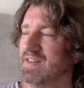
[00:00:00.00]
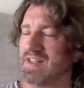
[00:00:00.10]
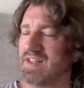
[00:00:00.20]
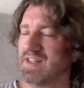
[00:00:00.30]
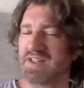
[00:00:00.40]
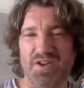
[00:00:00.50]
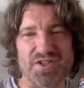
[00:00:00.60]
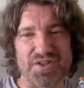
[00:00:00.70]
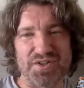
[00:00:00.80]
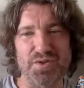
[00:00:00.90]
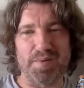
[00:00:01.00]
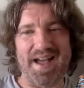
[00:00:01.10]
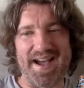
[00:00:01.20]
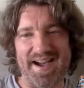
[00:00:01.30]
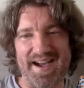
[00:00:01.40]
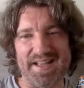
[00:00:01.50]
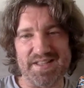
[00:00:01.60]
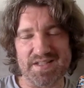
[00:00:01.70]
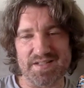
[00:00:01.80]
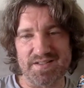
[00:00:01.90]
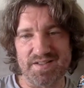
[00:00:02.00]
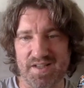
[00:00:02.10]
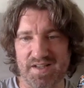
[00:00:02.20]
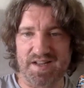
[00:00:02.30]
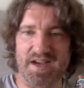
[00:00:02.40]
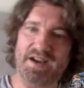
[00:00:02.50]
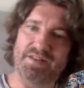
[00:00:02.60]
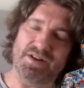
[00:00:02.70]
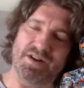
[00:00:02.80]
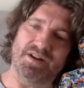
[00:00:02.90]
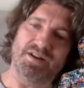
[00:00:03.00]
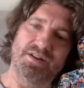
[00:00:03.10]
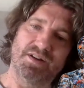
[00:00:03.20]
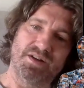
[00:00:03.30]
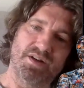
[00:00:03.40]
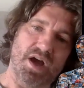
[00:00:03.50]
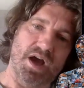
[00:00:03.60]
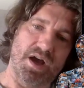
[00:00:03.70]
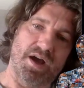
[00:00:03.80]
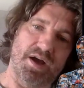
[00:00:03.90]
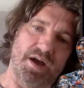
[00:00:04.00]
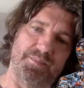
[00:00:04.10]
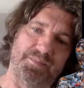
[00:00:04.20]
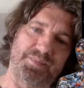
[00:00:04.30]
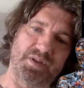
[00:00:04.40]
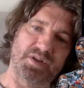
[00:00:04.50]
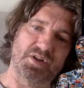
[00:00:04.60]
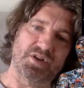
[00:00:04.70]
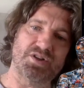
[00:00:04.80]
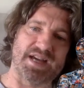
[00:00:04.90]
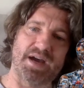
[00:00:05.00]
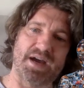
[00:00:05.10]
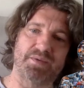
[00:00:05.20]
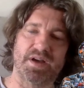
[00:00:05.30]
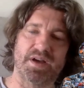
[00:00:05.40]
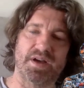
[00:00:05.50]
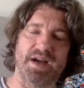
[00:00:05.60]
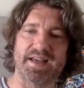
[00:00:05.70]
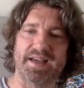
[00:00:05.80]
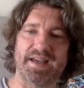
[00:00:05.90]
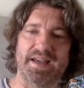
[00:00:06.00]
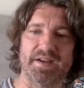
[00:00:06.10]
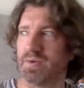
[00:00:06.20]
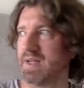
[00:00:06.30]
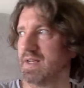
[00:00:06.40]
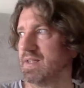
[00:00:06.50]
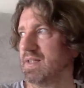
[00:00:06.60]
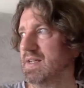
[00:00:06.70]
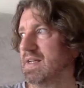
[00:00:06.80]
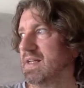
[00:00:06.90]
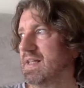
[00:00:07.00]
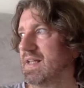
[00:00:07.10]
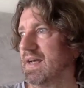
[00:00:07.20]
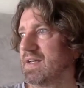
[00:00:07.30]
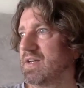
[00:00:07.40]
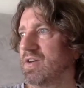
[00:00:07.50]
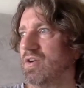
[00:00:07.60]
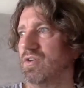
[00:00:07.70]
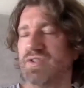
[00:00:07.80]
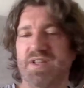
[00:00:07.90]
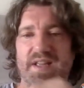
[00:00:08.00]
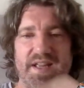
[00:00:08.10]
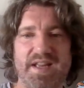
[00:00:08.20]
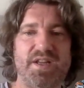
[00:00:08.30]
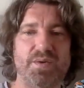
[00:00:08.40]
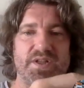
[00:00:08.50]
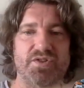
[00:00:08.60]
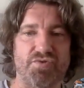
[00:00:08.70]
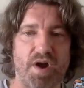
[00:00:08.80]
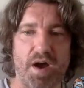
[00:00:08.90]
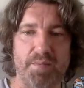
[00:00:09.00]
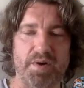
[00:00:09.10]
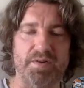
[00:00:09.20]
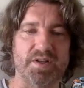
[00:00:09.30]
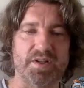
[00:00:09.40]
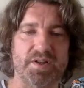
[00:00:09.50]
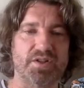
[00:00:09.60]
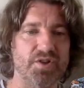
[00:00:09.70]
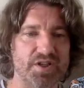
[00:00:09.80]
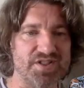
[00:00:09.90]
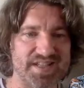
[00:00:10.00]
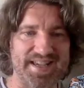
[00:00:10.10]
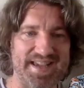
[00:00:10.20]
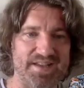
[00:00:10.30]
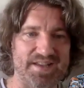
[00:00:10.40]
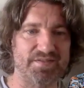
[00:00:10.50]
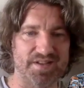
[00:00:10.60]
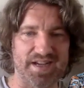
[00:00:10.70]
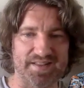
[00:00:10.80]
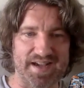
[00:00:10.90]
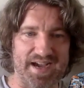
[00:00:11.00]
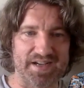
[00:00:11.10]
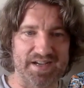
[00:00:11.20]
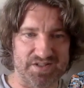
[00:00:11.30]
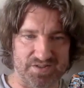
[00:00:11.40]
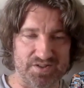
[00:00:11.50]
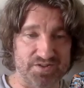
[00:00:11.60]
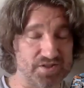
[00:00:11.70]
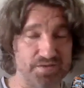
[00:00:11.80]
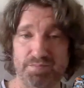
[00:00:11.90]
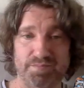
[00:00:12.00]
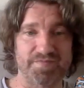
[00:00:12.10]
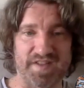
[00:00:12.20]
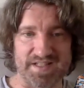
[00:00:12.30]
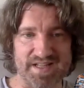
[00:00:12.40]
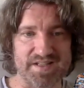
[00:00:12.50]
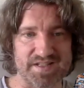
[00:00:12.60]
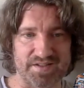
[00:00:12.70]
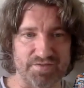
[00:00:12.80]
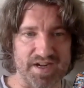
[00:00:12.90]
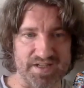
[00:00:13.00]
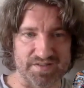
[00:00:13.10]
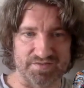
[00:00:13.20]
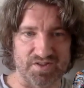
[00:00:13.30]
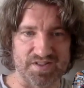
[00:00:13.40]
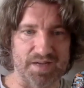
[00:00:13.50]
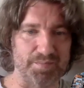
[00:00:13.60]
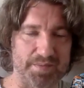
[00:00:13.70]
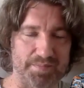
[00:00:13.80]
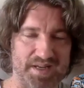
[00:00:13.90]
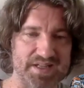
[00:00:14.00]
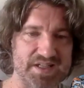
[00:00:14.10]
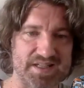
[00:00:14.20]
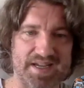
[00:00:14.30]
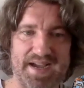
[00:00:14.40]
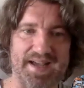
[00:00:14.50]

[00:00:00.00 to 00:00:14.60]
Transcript: there's sort of two paths. You can either go down the alley of doing like continuing drama and cut your teeth like that. So some fantastic writers have done that. People like